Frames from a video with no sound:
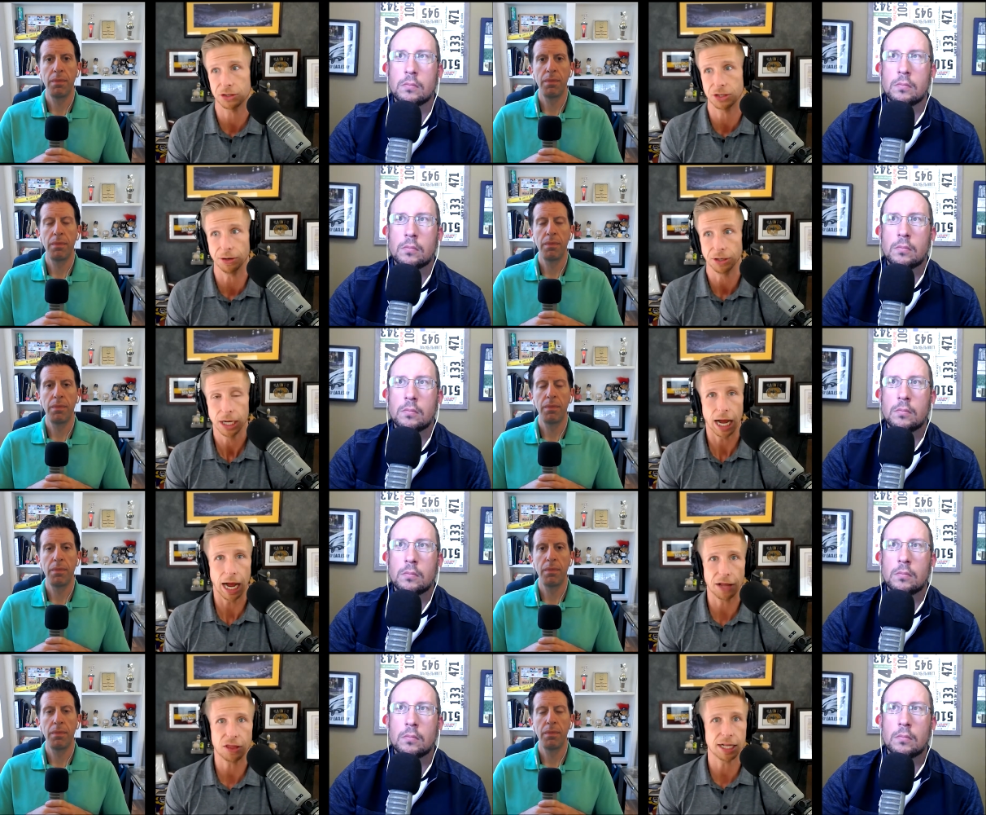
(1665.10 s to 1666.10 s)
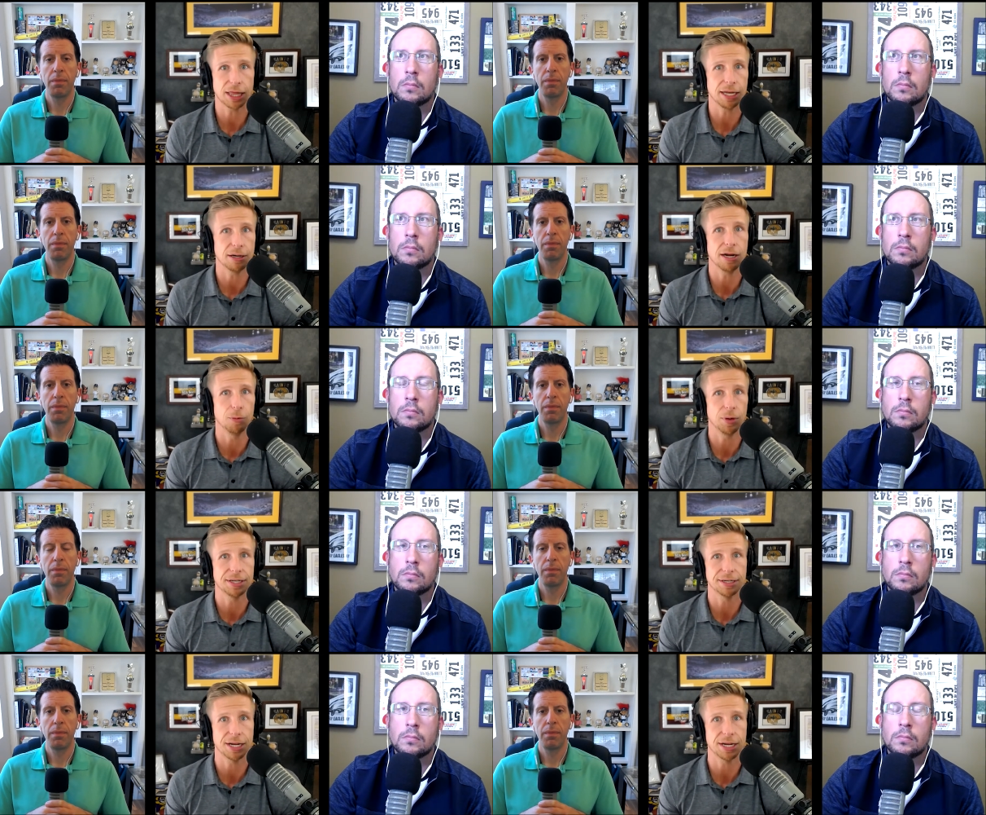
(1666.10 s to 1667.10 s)
Speaker 1: So I think that you know
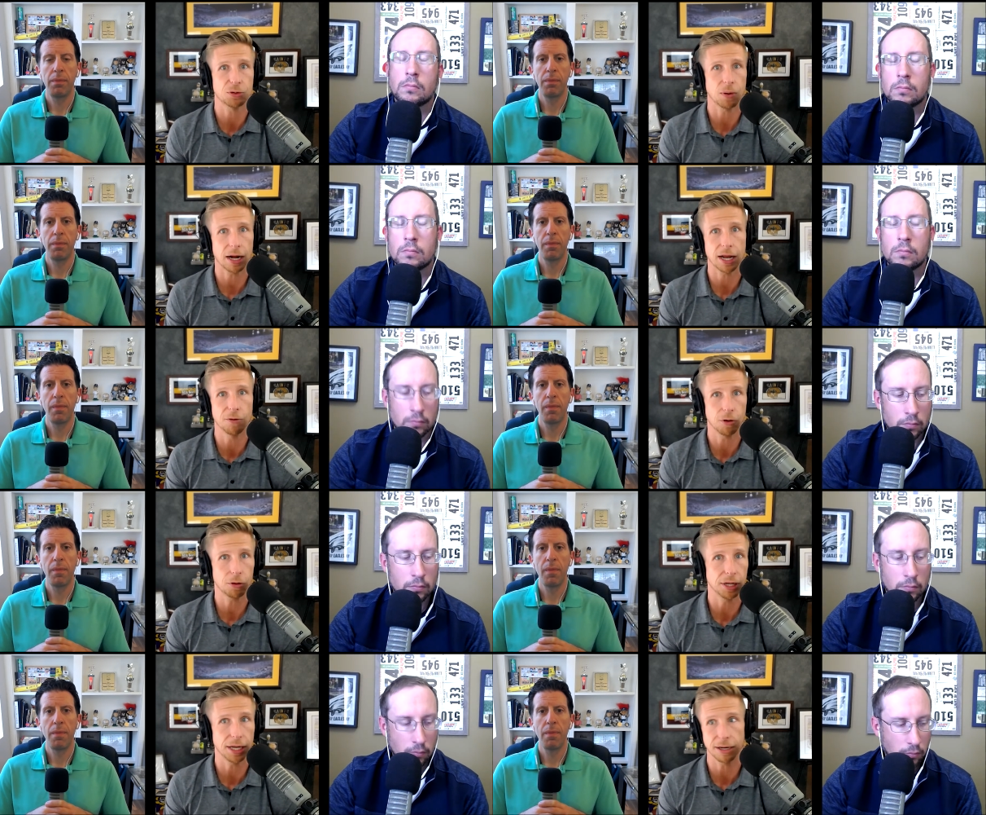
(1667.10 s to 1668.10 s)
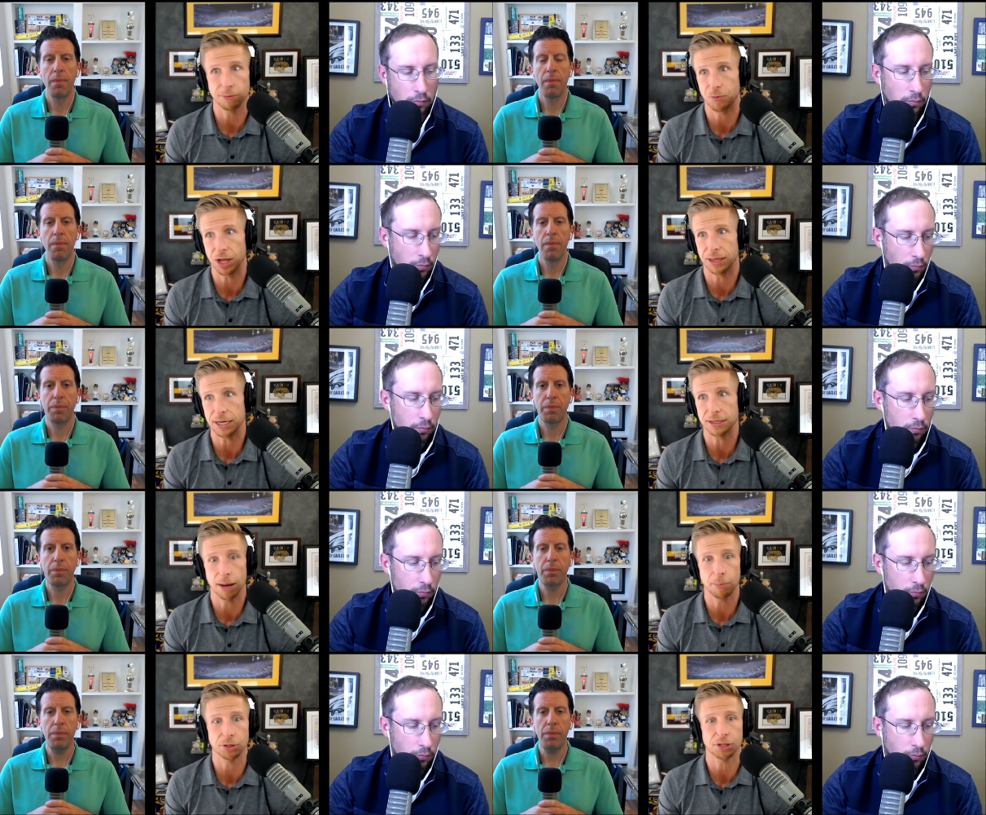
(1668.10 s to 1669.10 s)
once this gets rocking and rolling, that these
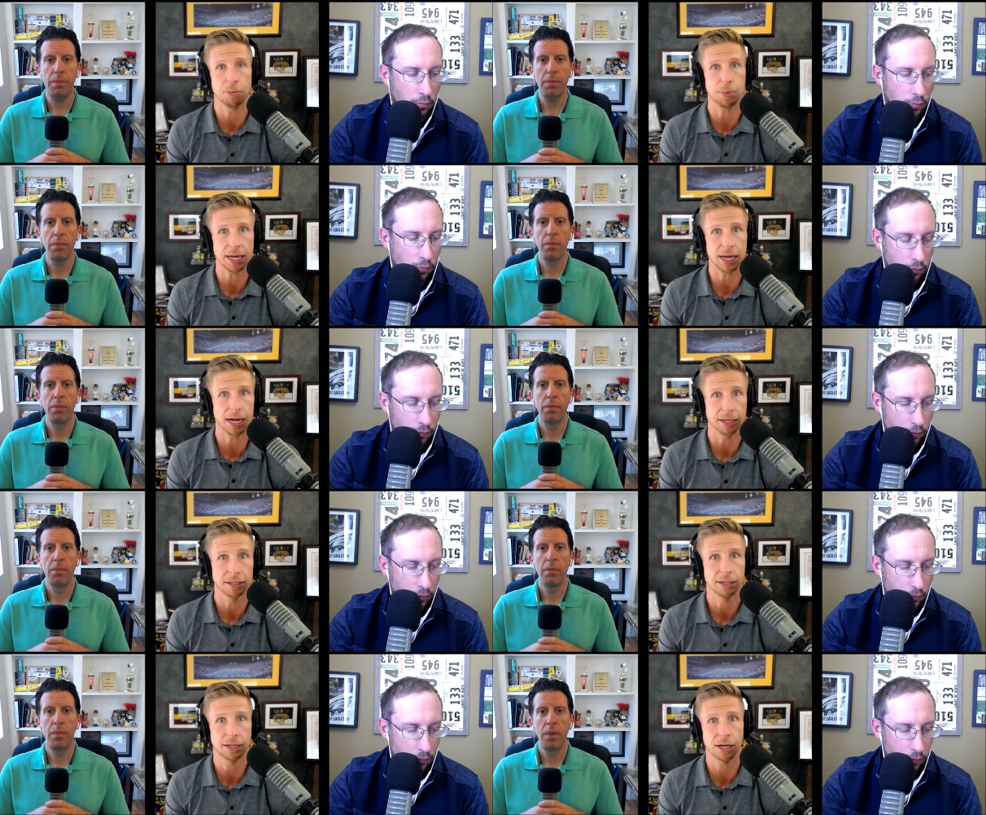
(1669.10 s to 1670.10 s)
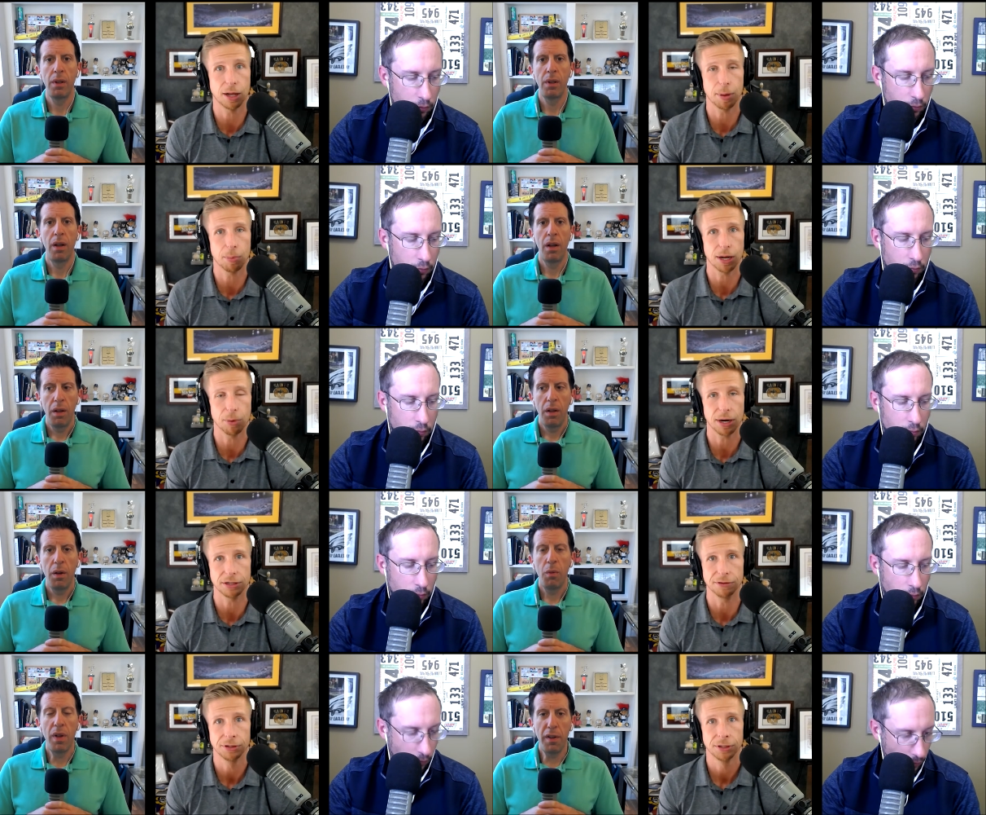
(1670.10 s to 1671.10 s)
numbers could be uh, c- could be pretty
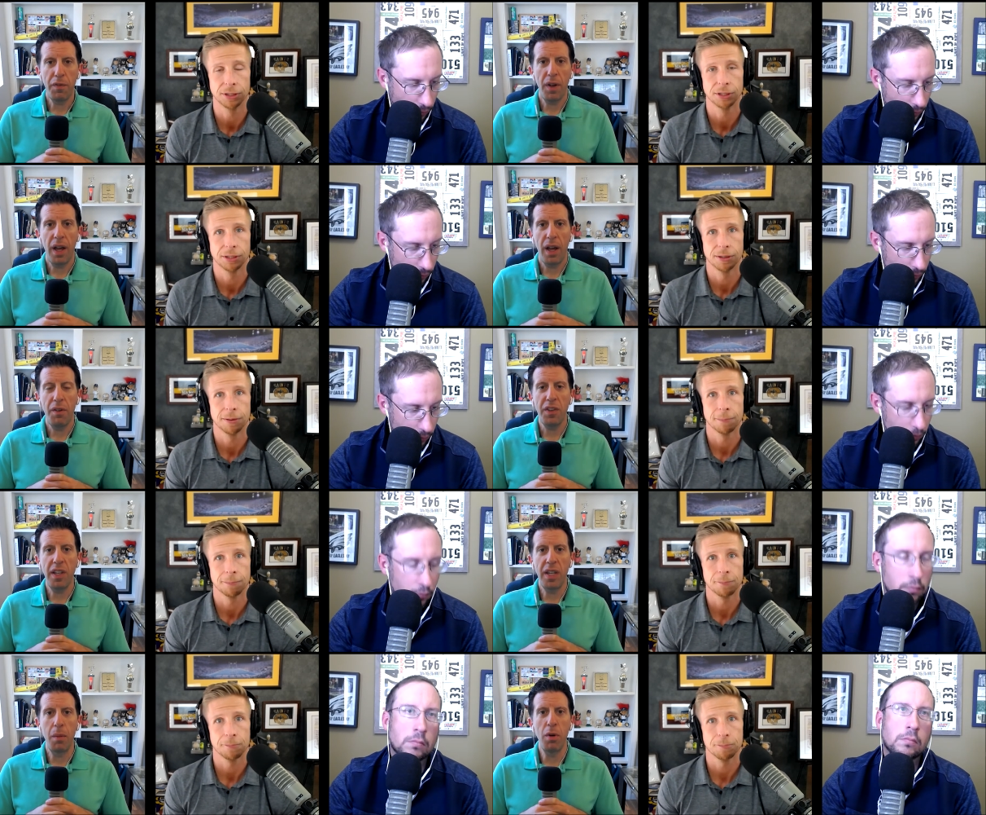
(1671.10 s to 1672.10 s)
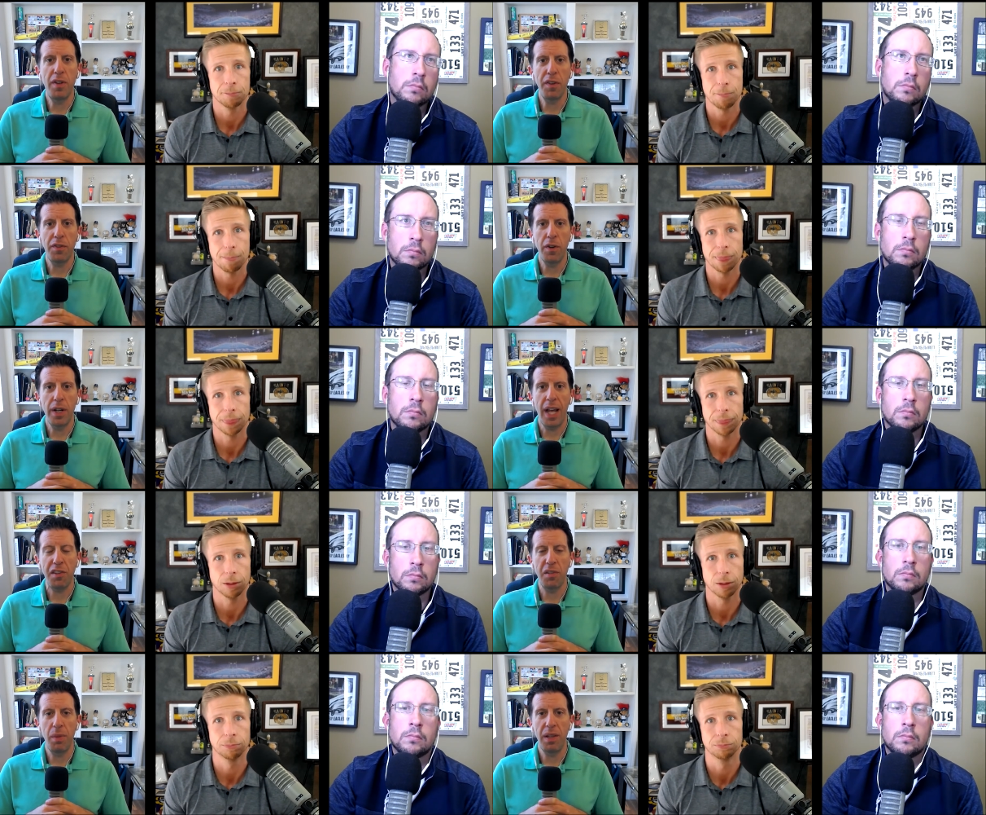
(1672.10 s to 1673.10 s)
impressive.
Speaker 2: We've uh, we've seen a number of different
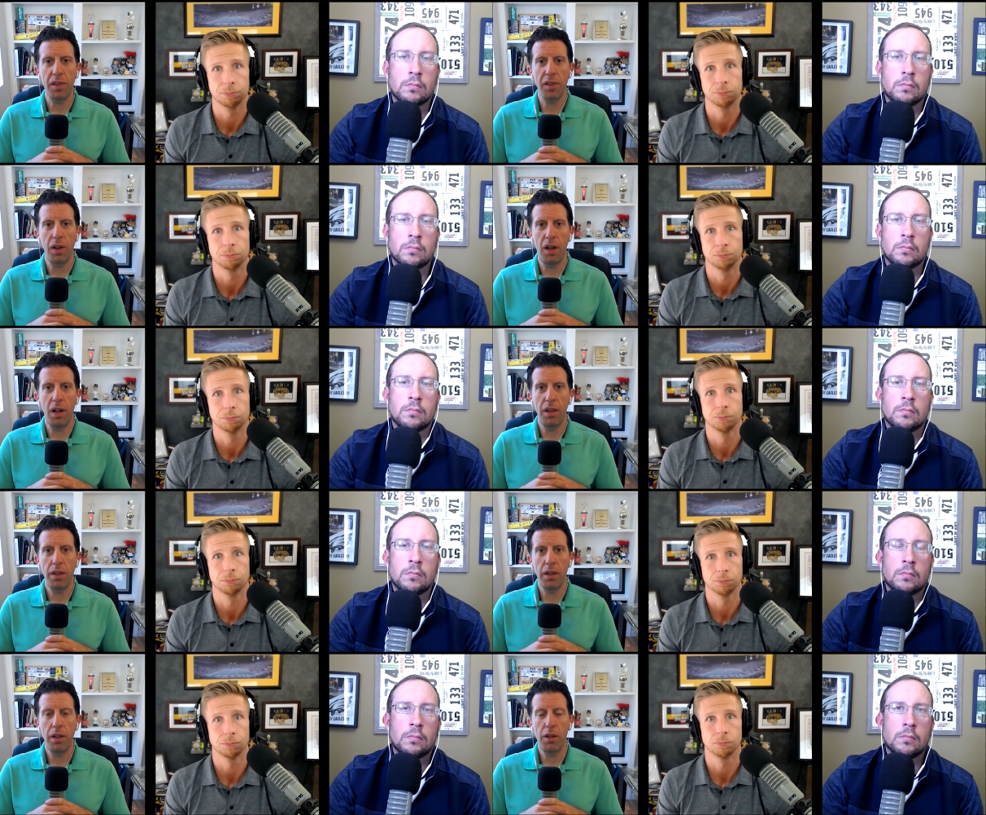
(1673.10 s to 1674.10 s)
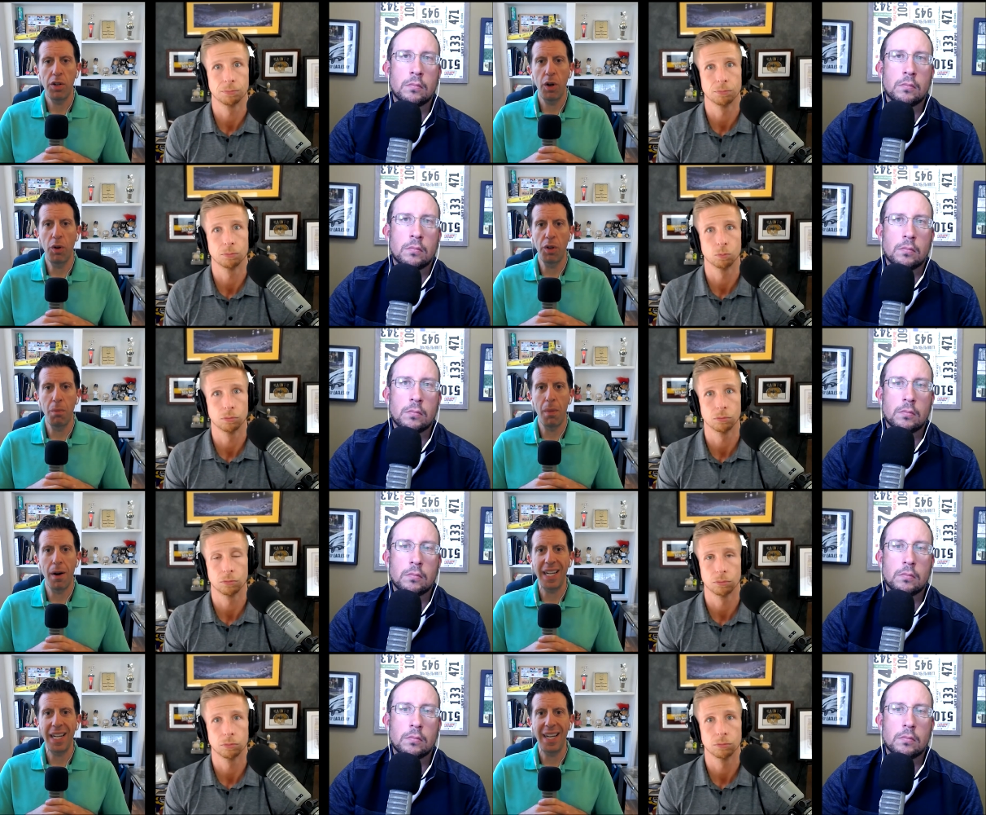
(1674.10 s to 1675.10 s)
estimates on the total
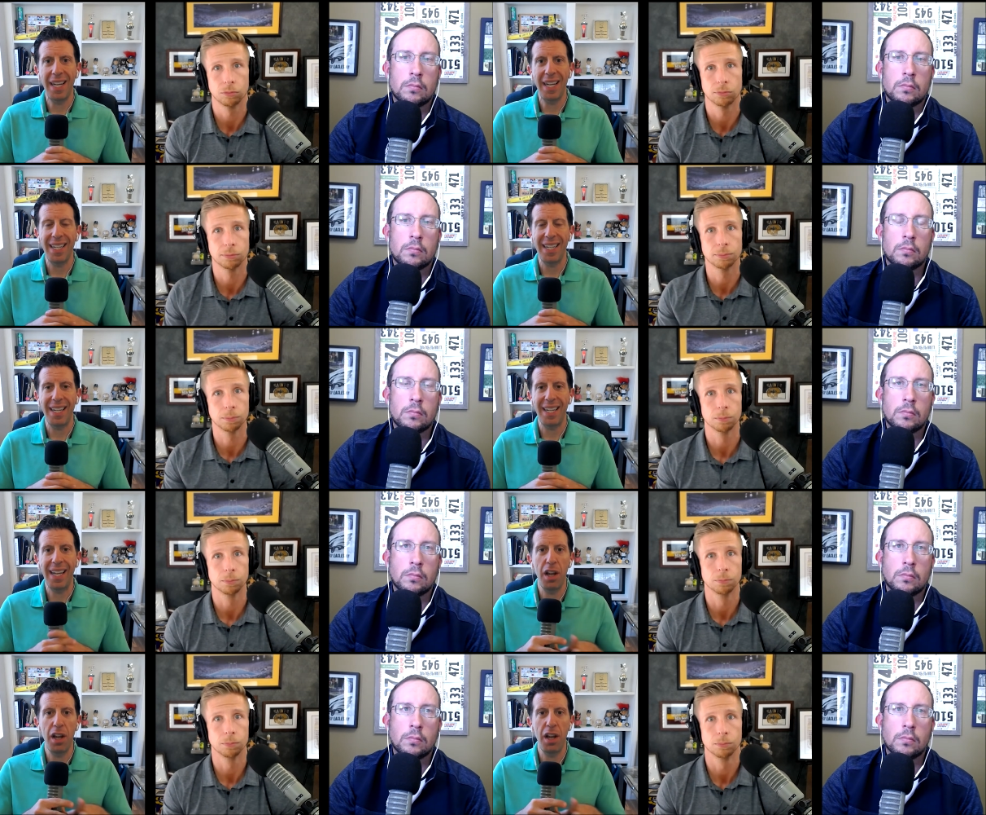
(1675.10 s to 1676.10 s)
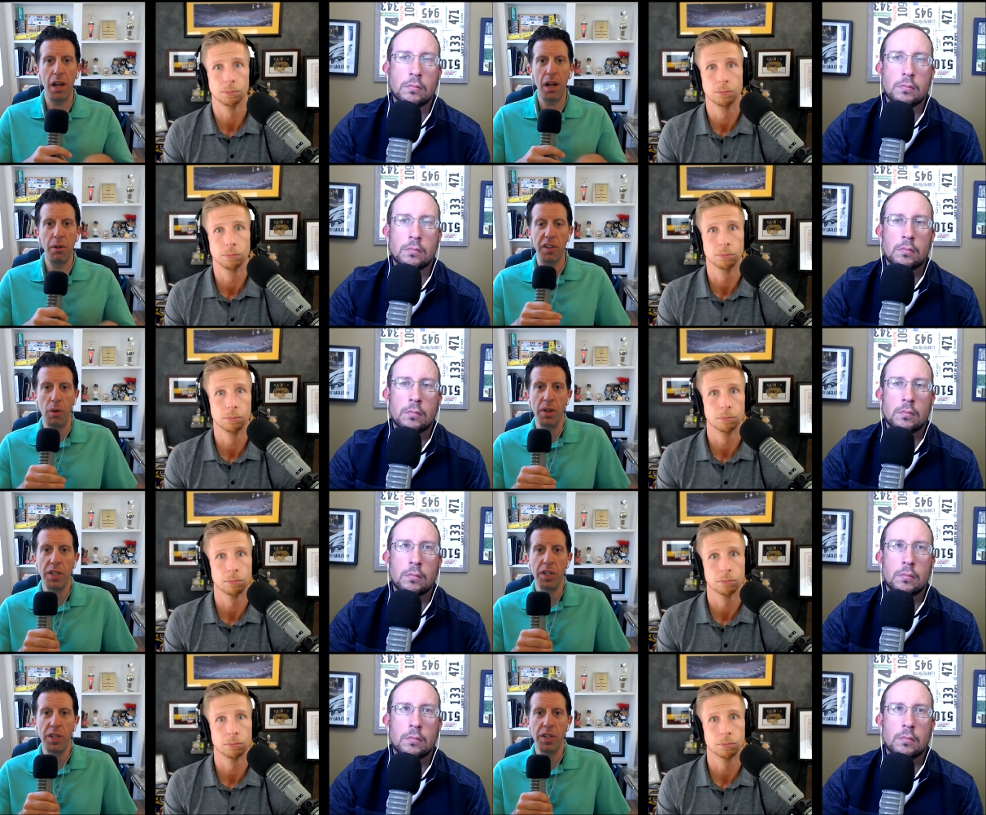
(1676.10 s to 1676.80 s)
market in Canada. I would suggest going